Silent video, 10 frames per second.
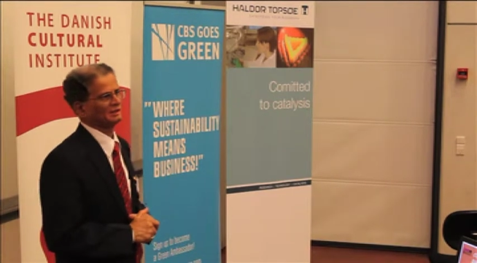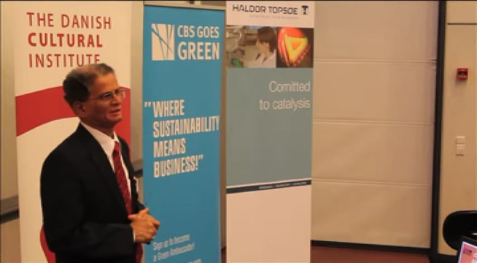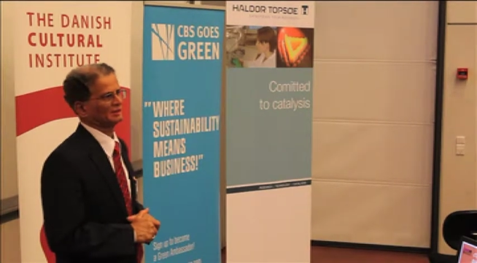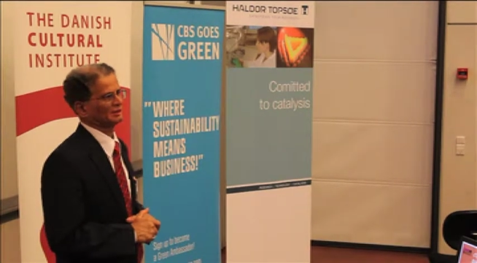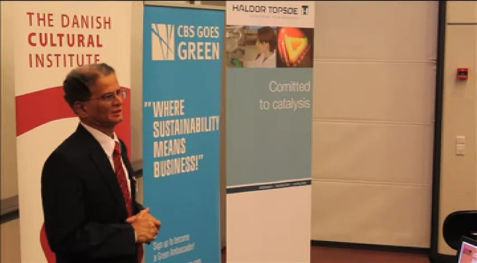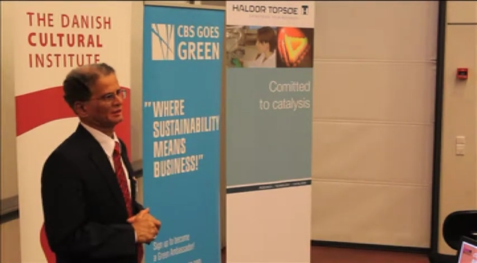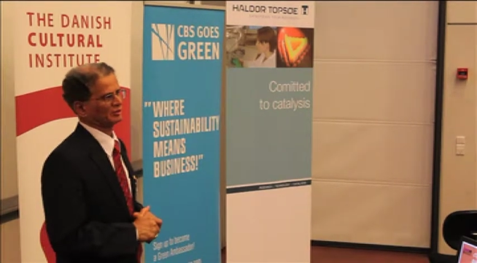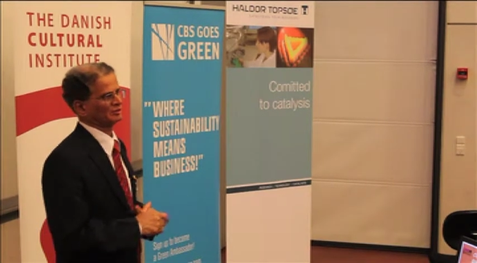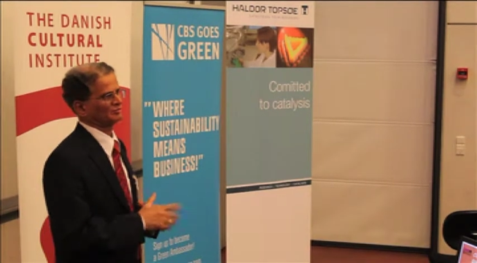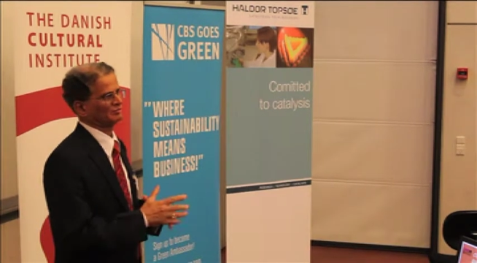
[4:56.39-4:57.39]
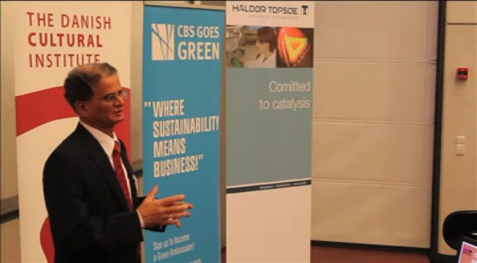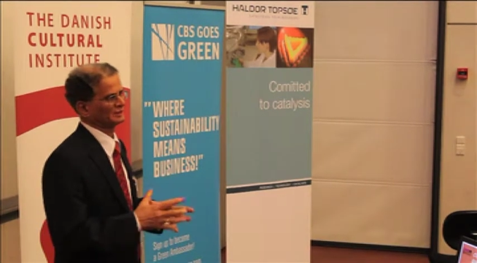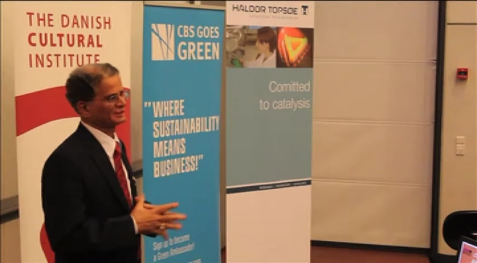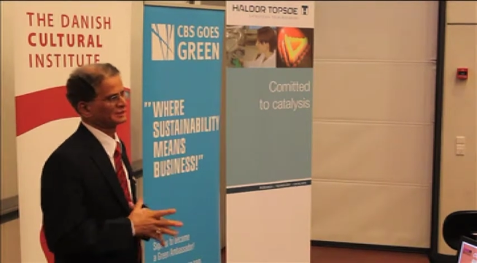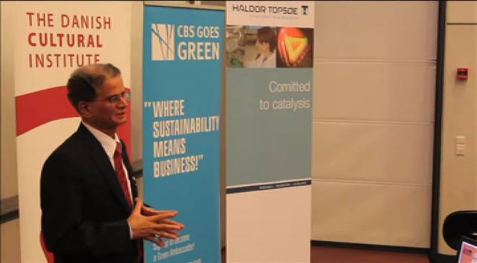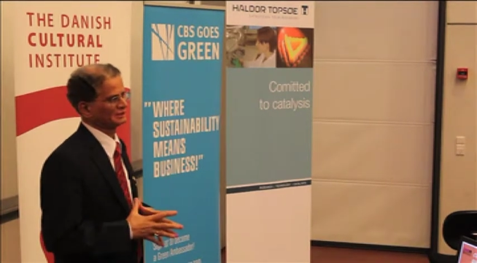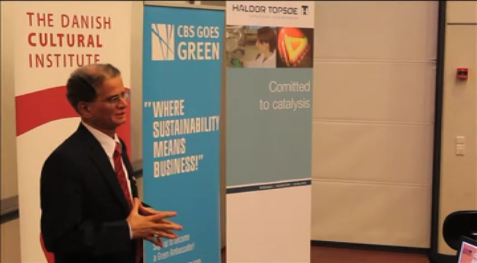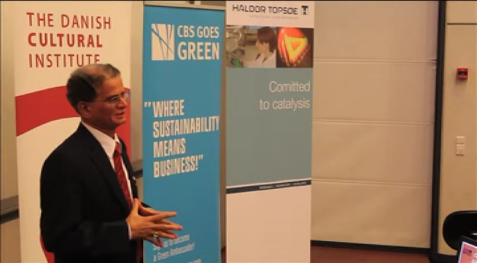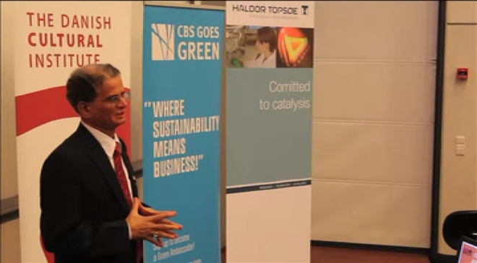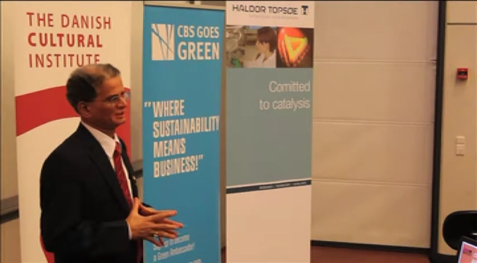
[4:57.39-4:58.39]
a number of things
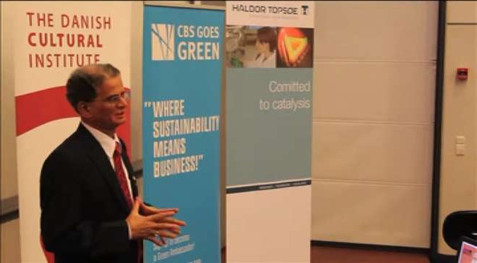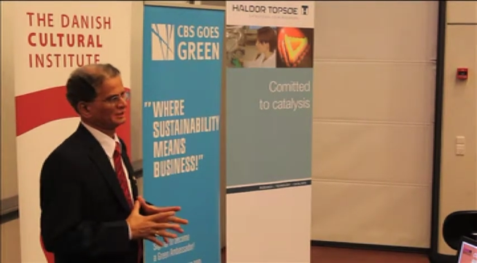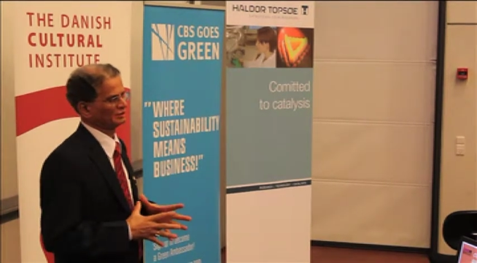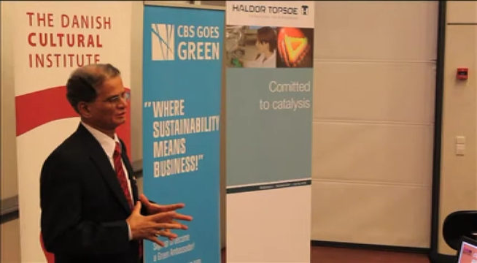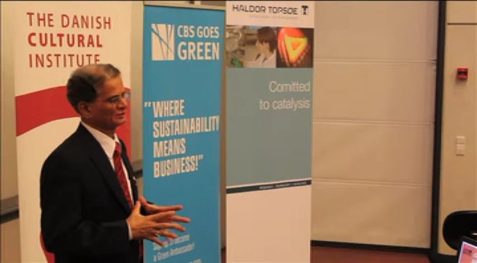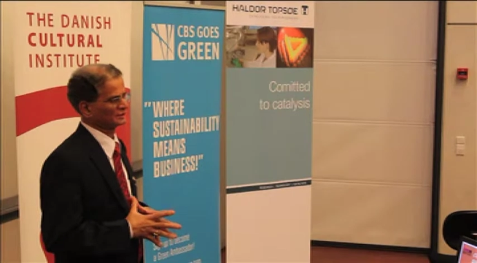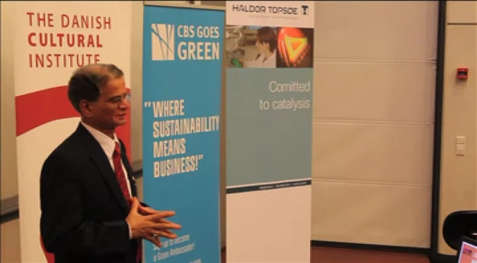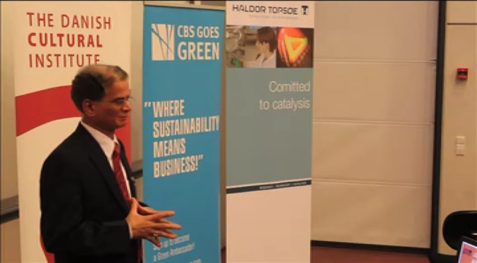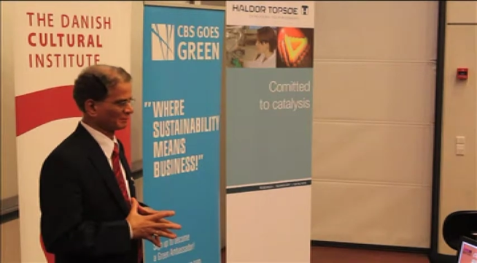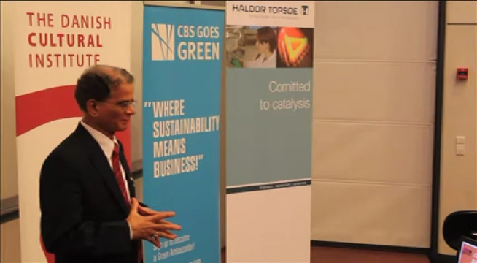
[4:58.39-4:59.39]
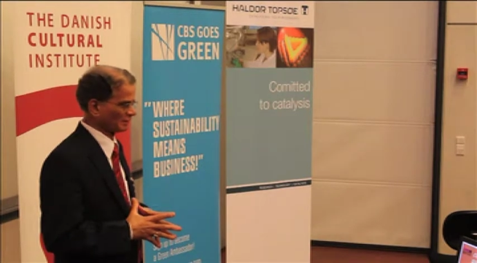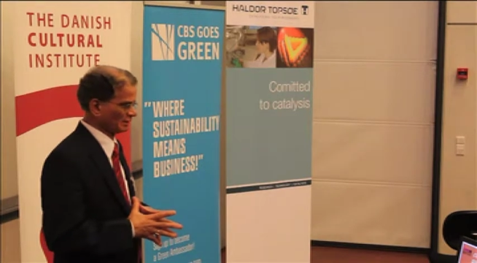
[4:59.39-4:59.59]
into the system.